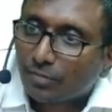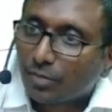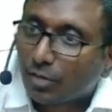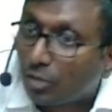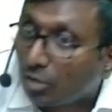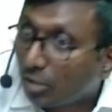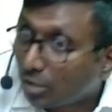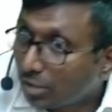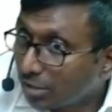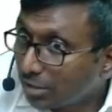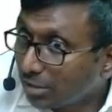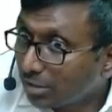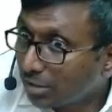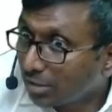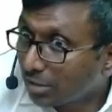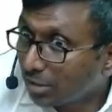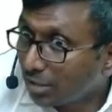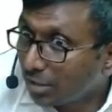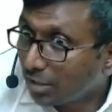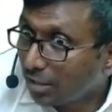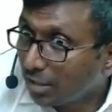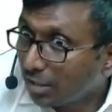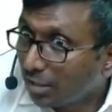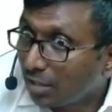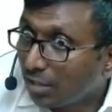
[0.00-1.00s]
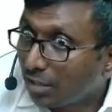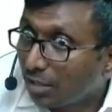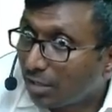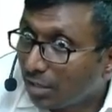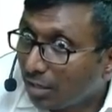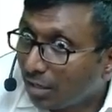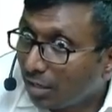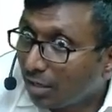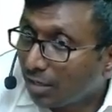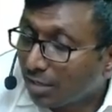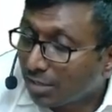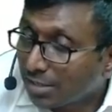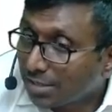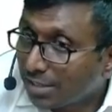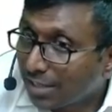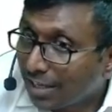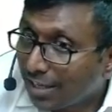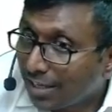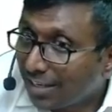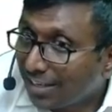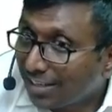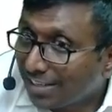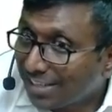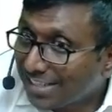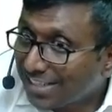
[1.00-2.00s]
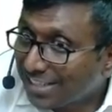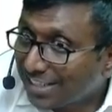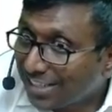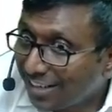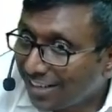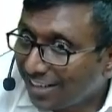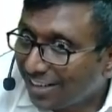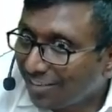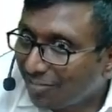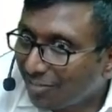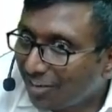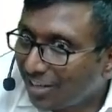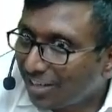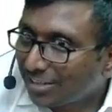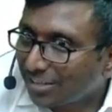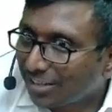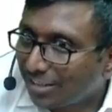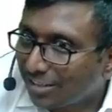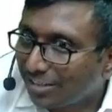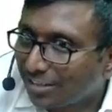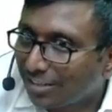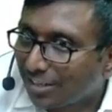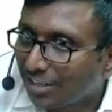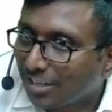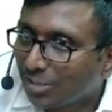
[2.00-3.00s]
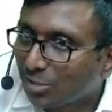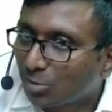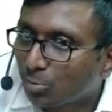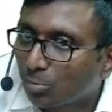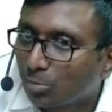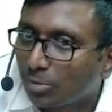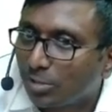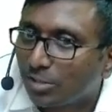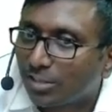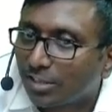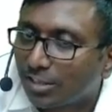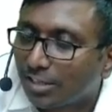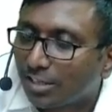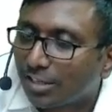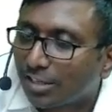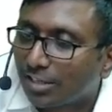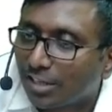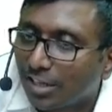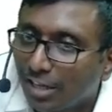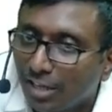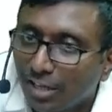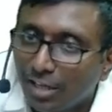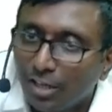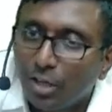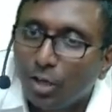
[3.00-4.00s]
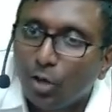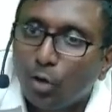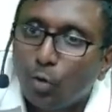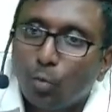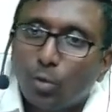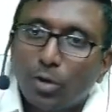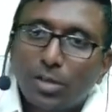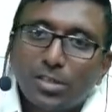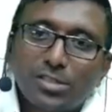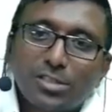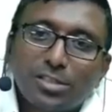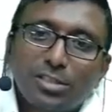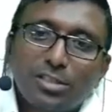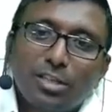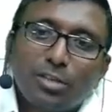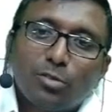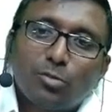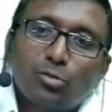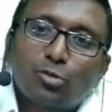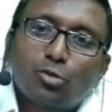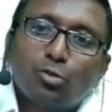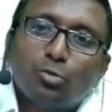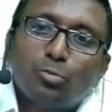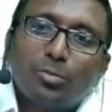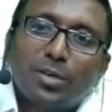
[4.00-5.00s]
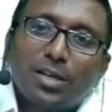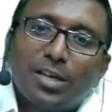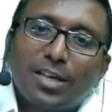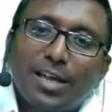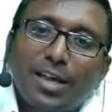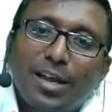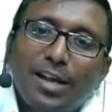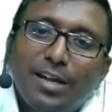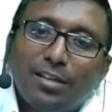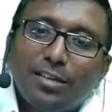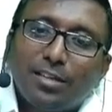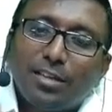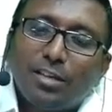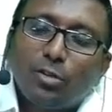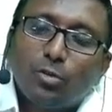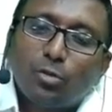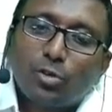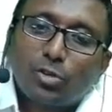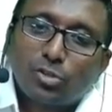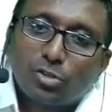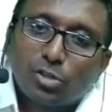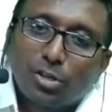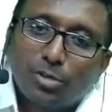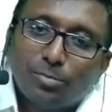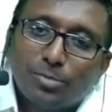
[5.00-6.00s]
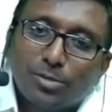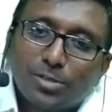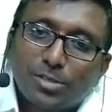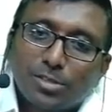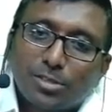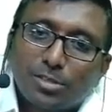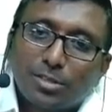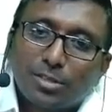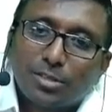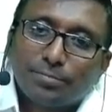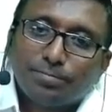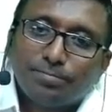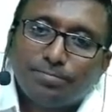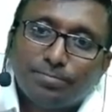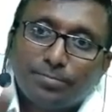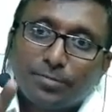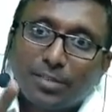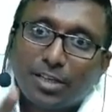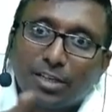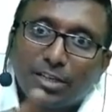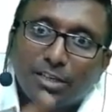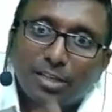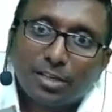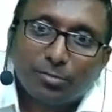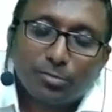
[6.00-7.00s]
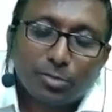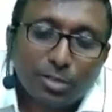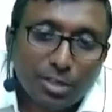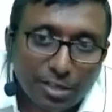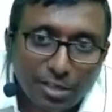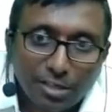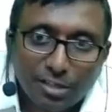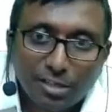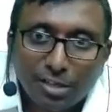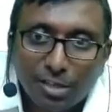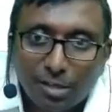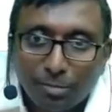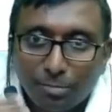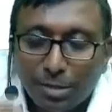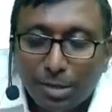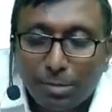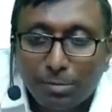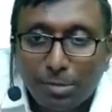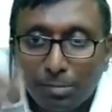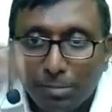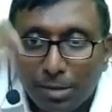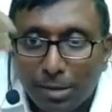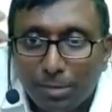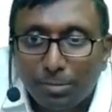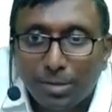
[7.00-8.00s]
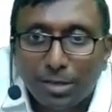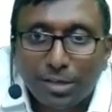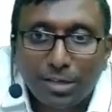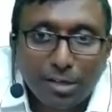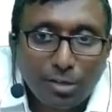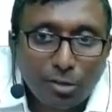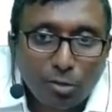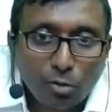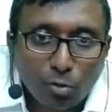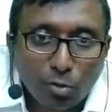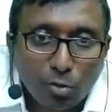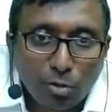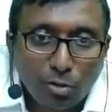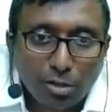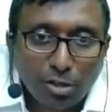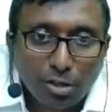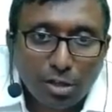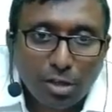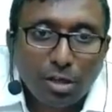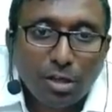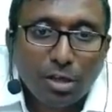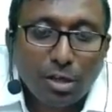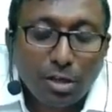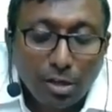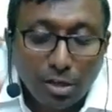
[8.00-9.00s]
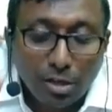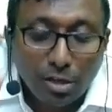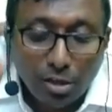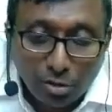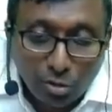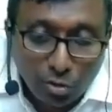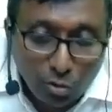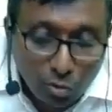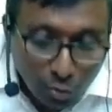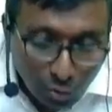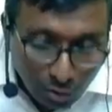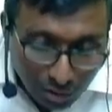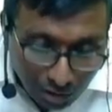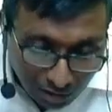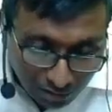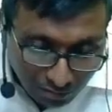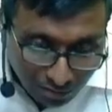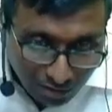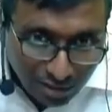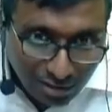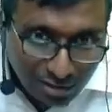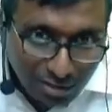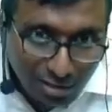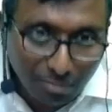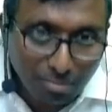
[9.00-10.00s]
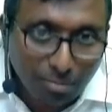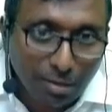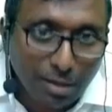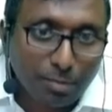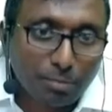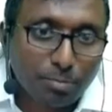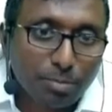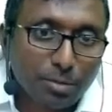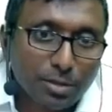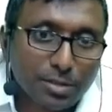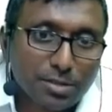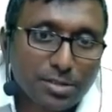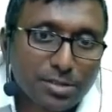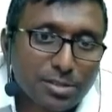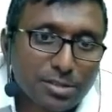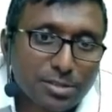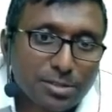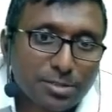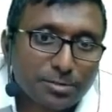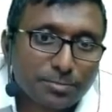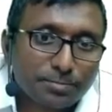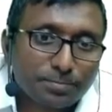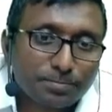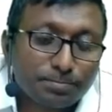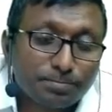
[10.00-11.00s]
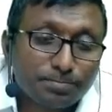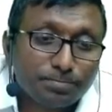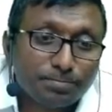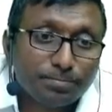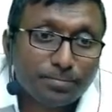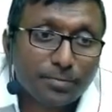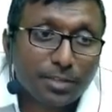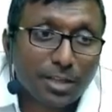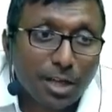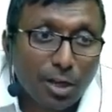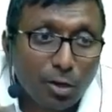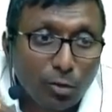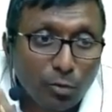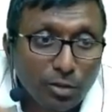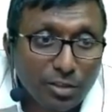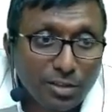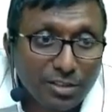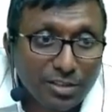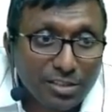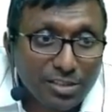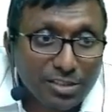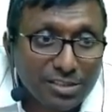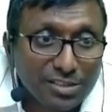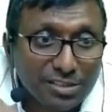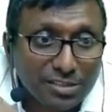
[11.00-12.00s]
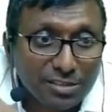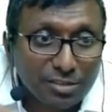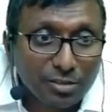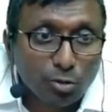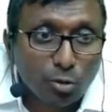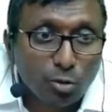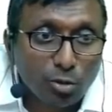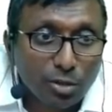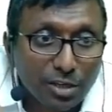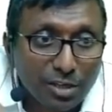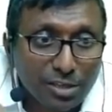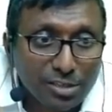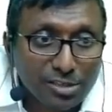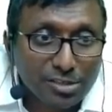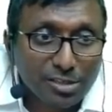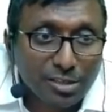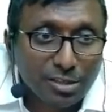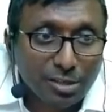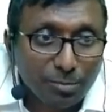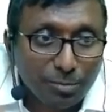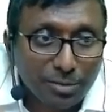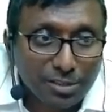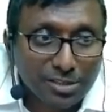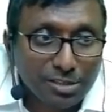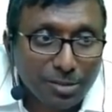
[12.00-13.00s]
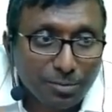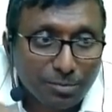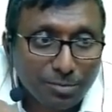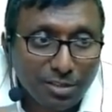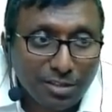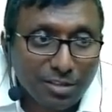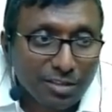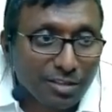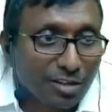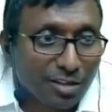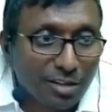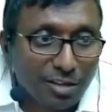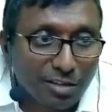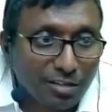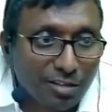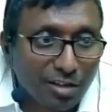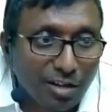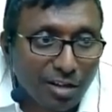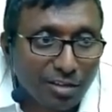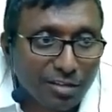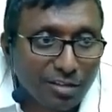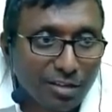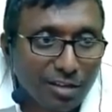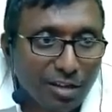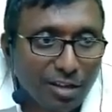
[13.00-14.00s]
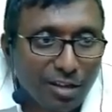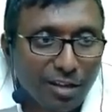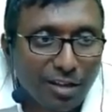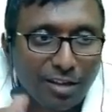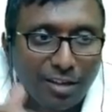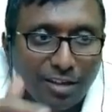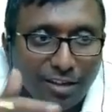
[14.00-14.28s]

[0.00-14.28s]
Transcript: Got it? Sale, risks and rewards are transferred. Correct now. Once it gives to my hand, then your job is done. Correct now. Maybe my buyer told you deliver it at my place. Now in this road accident, may something gone.